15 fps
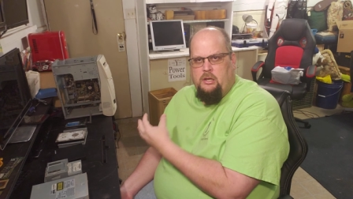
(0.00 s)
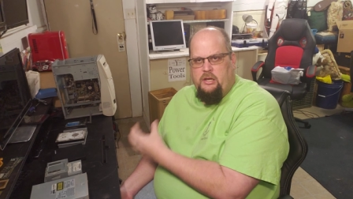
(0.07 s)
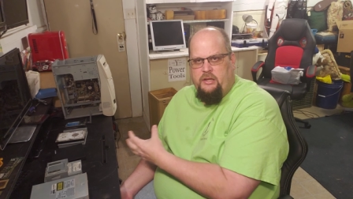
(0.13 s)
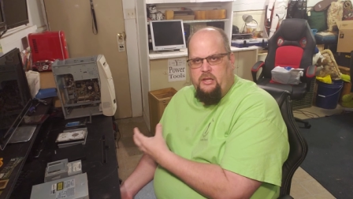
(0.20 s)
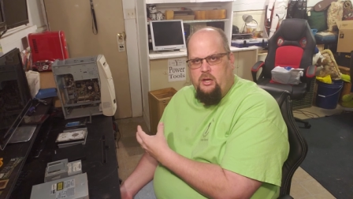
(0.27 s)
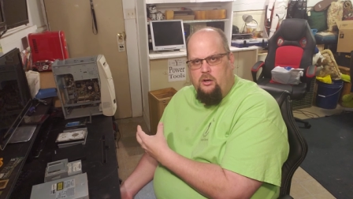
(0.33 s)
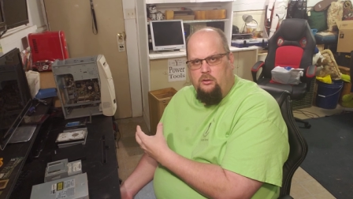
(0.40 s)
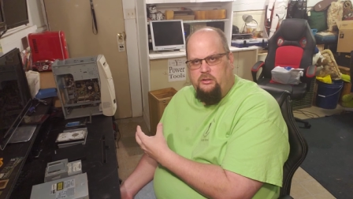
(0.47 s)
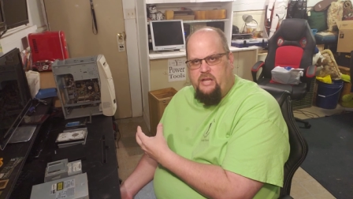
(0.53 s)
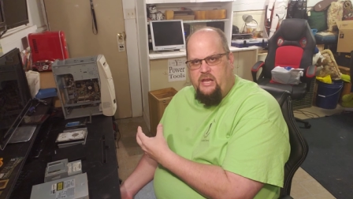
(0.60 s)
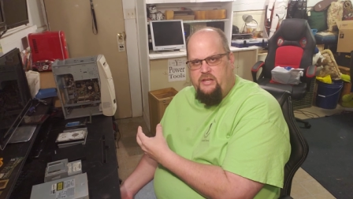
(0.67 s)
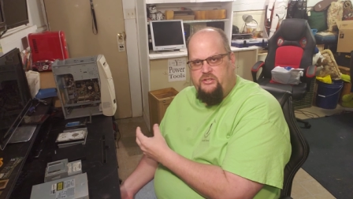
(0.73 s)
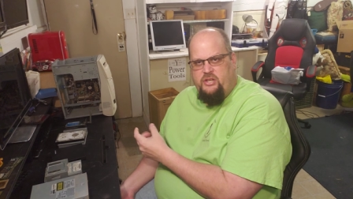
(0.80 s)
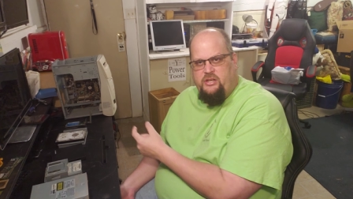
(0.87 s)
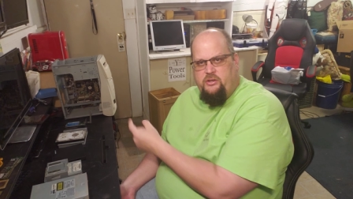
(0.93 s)
In the old
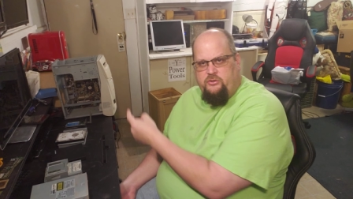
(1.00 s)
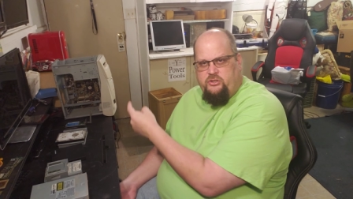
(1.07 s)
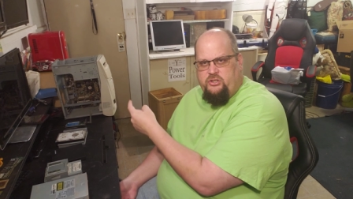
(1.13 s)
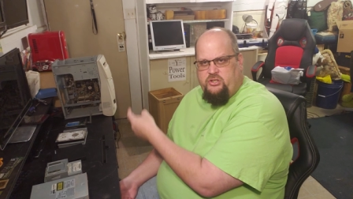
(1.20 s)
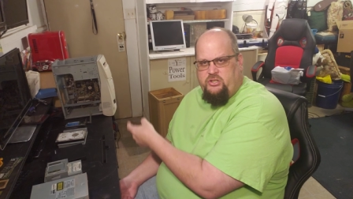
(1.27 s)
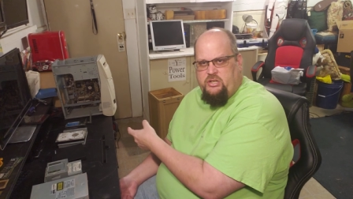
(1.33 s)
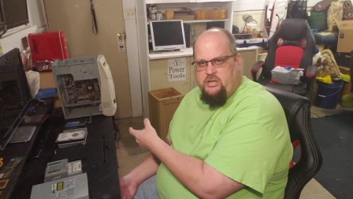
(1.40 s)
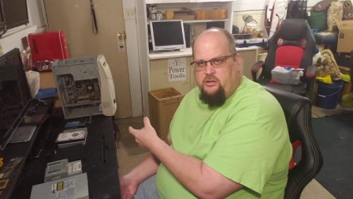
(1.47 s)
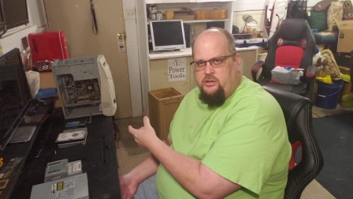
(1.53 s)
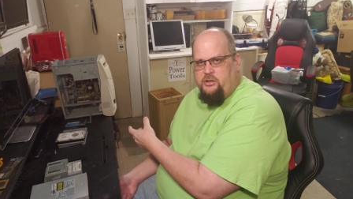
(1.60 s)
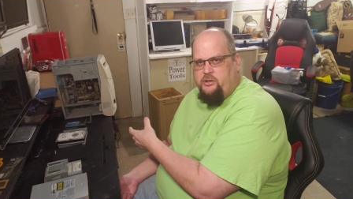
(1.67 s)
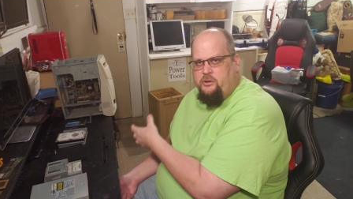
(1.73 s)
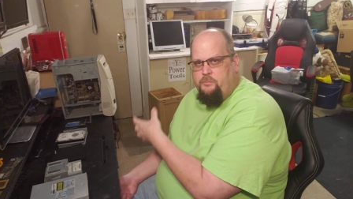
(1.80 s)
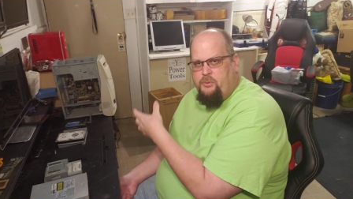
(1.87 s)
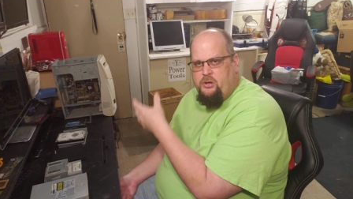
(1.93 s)
days, they used to steal
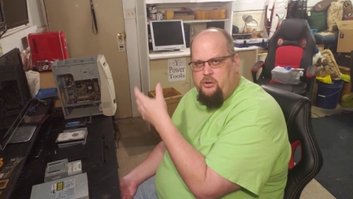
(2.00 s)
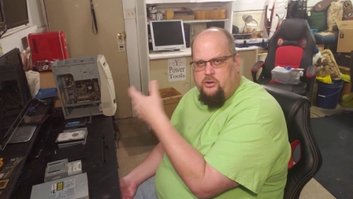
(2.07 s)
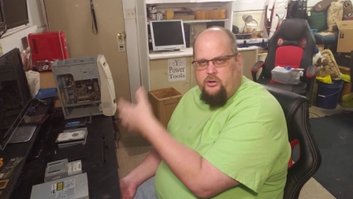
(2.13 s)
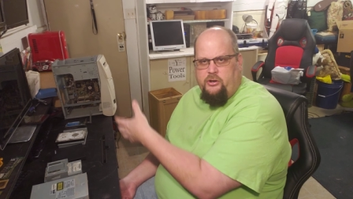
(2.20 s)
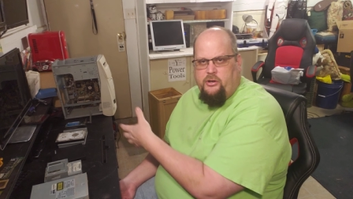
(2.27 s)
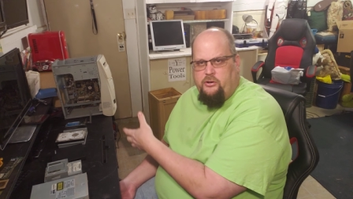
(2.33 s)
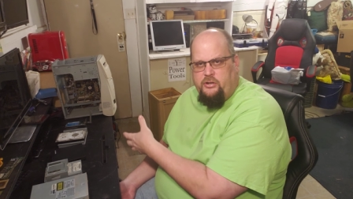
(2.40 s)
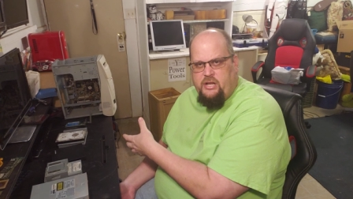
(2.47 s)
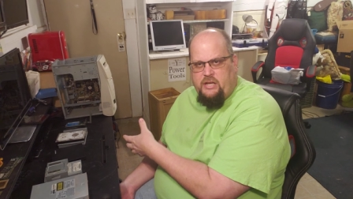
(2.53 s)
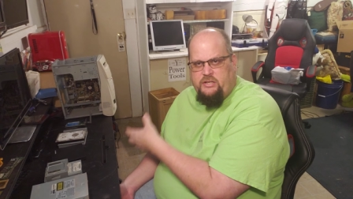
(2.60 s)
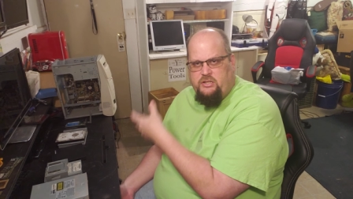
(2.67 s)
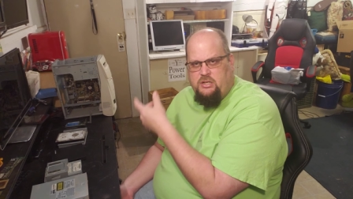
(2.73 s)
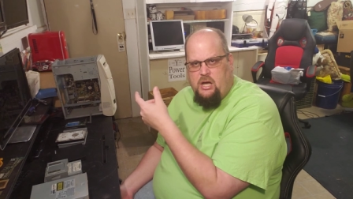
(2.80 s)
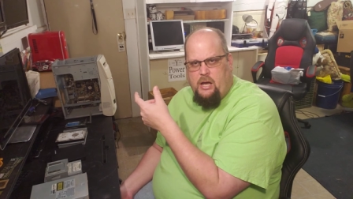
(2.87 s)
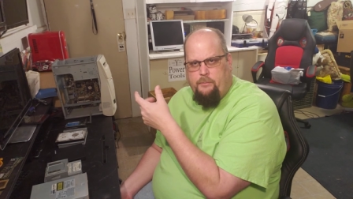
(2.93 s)
your computer, your
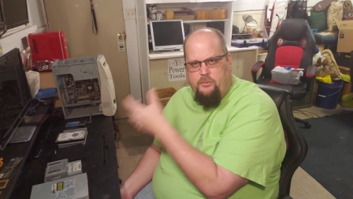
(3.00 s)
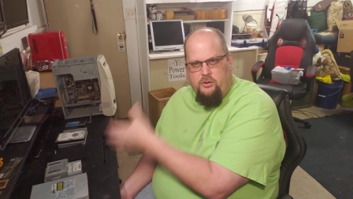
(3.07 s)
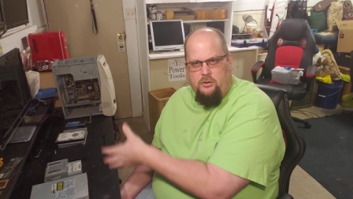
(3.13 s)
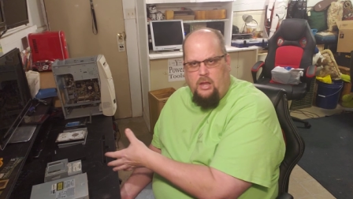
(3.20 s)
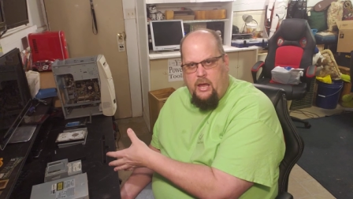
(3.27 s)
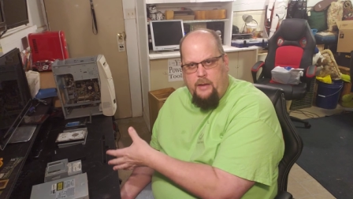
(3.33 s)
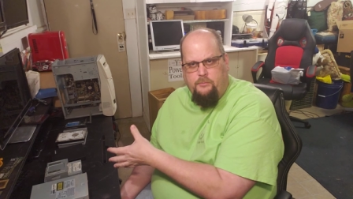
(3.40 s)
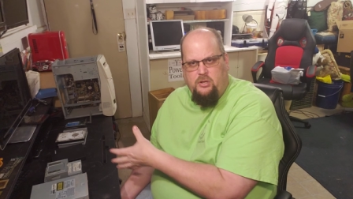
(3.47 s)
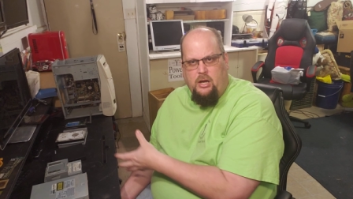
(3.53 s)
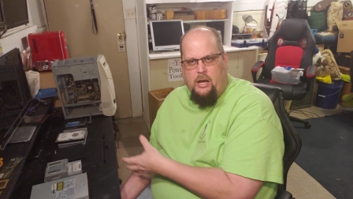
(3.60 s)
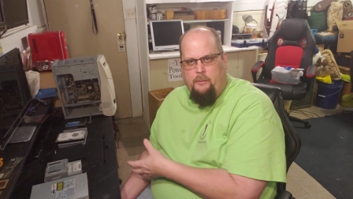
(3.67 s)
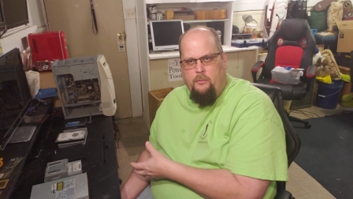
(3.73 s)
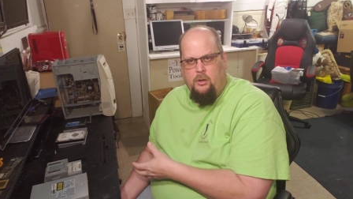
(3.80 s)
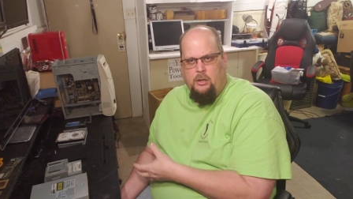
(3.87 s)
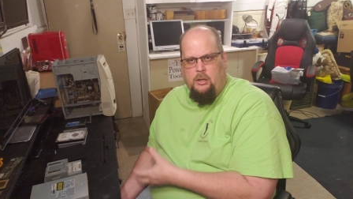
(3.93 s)
desktop, your
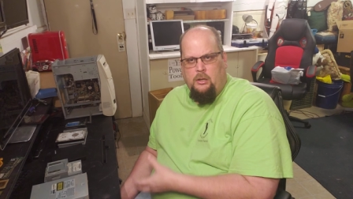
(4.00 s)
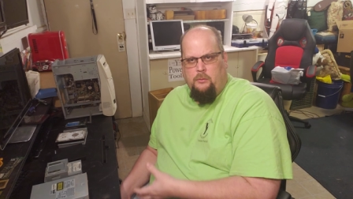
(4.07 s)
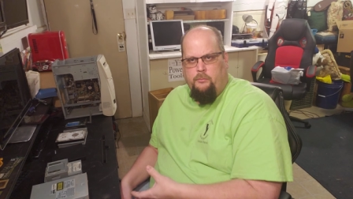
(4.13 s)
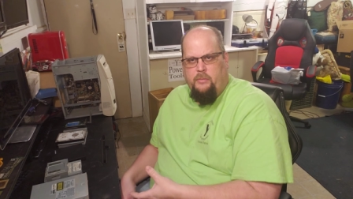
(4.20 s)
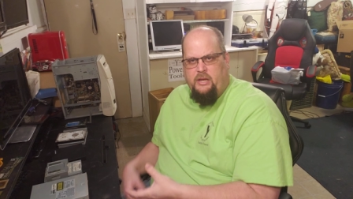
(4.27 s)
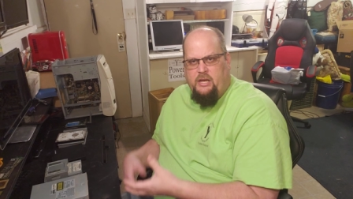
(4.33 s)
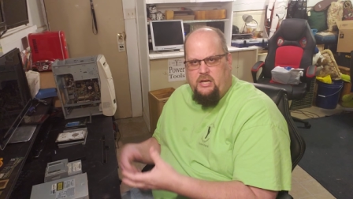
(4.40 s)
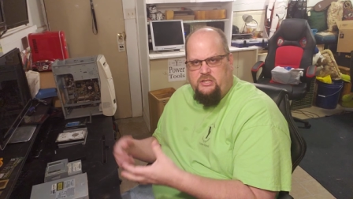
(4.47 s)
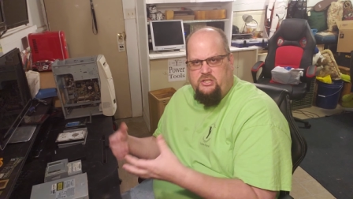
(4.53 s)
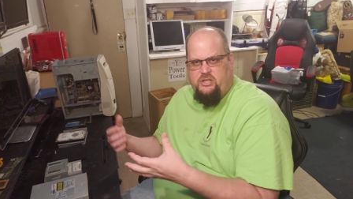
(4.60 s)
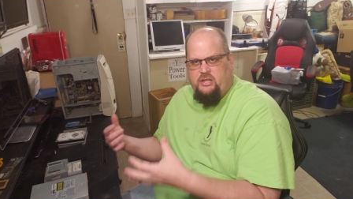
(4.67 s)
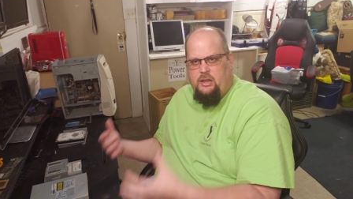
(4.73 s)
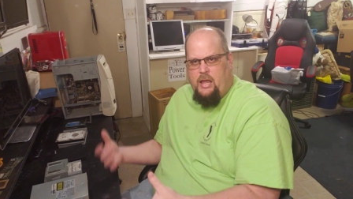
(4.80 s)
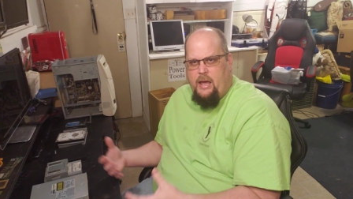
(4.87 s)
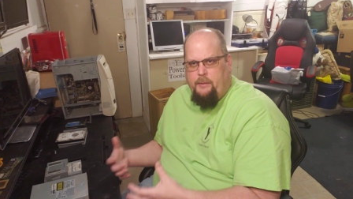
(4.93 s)
laptop, because
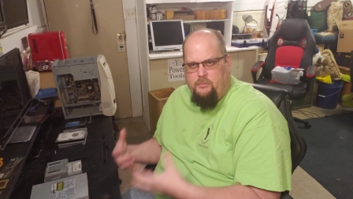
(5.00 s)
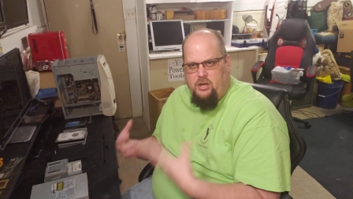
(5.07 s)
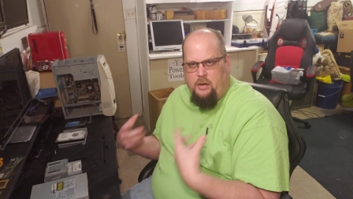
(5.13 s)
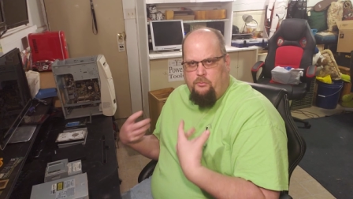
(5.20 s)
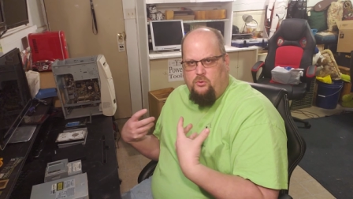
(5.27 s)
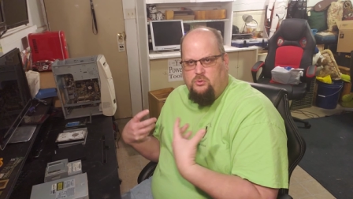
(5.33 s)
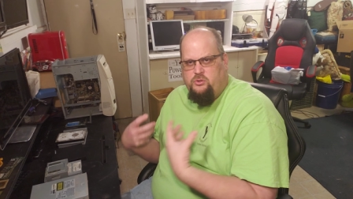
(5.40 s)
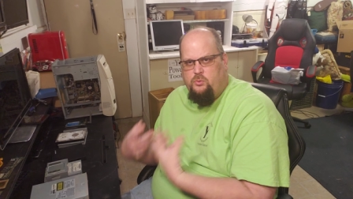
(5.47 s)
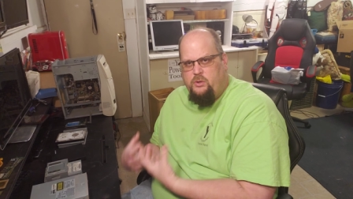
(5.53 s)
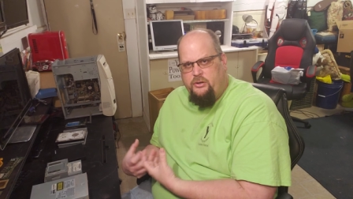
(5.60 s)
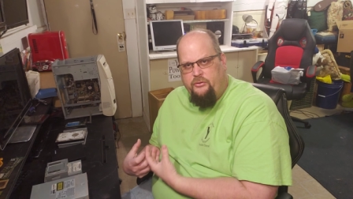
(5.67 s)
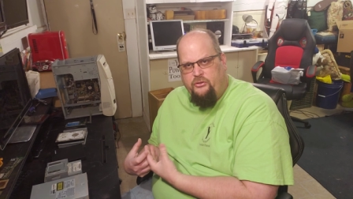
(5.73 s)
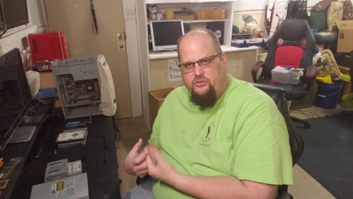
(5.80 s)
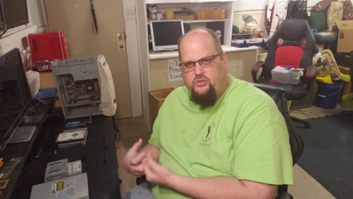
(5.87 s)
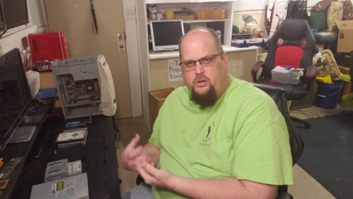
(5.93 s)
the laptop was
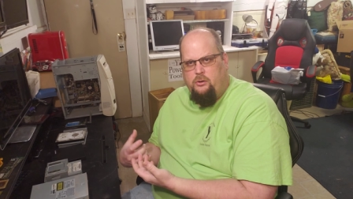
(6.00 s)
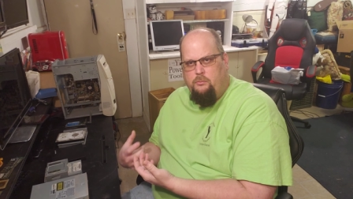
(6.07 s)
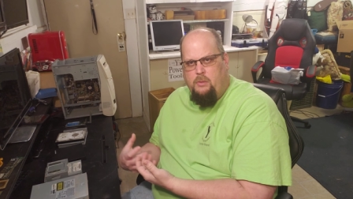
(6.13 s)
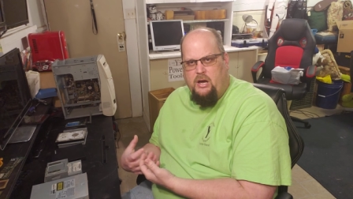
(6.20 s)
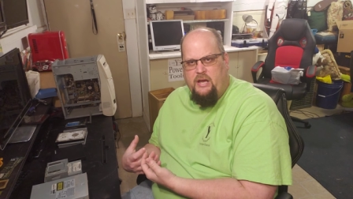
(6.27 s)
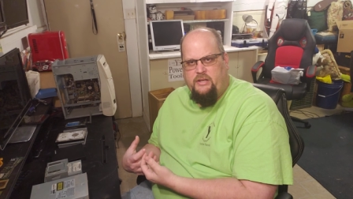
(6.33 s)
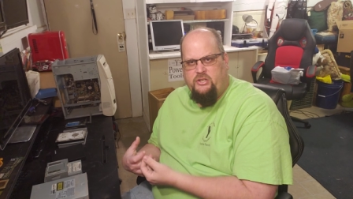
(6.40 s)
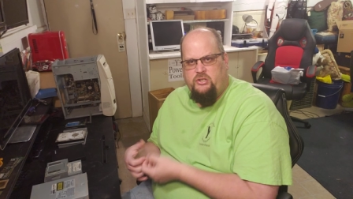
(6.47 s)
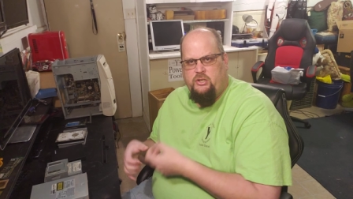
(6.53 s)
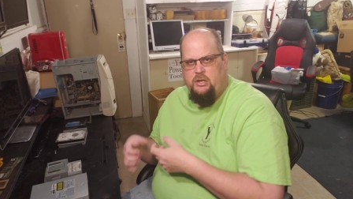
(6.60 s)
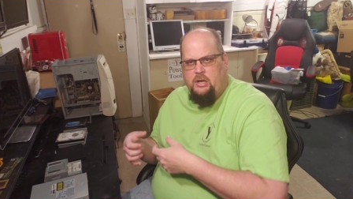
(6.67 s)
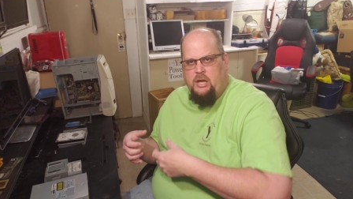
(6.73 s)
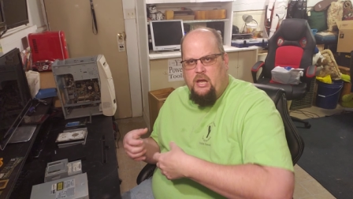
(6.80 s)
worth so much